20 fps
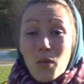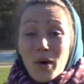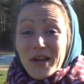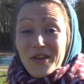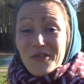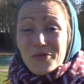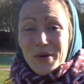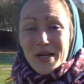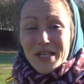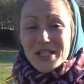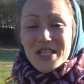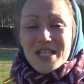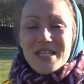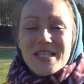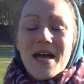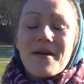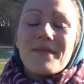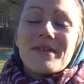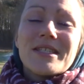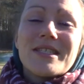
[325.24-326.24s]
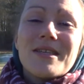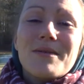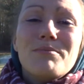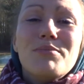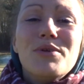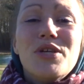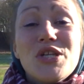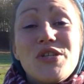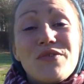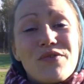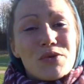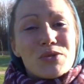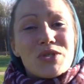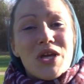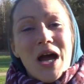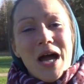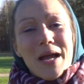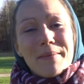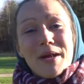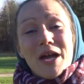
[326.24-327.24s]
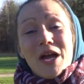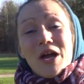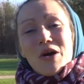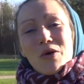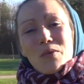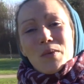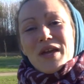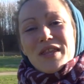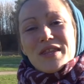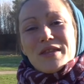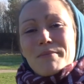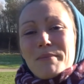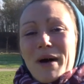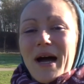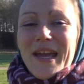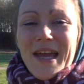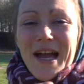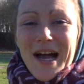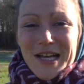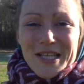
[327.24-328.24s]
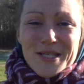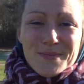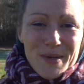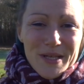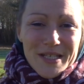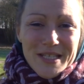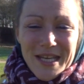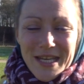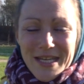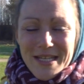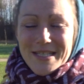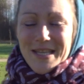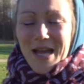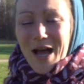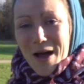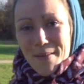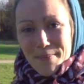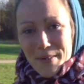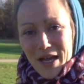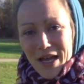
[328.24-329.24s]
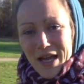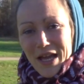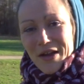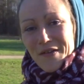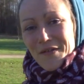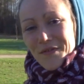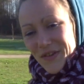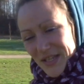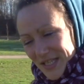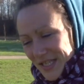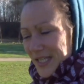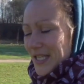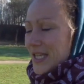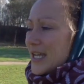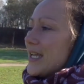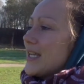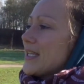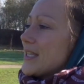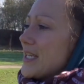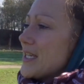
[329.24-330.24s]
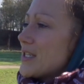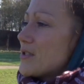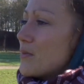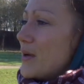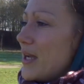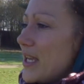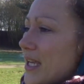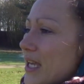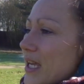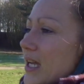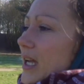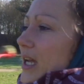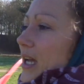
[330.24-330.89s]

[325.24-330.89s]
one of which is having some beautiful time with my husband he is up visiting this week